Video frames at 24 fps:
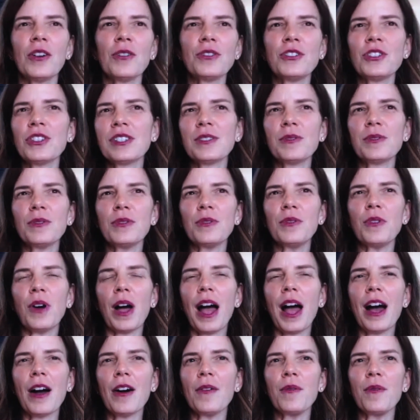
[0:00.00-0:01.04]
just
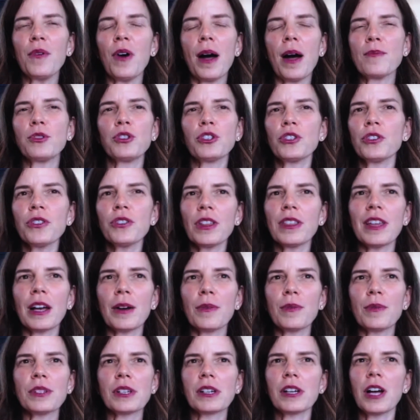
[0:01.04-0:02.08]
how I'm sure that
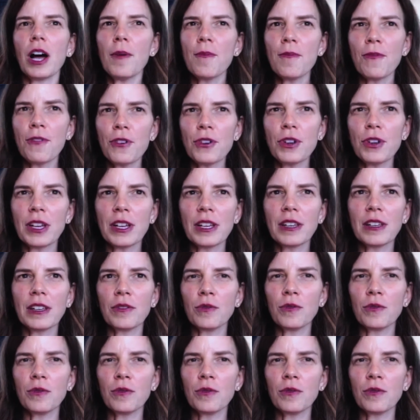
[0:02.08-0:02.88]
was a comforting